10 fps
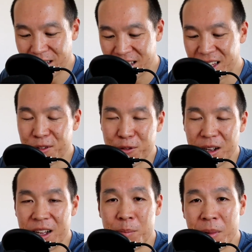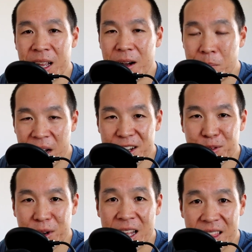I think a mic
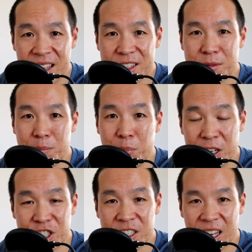at this budget,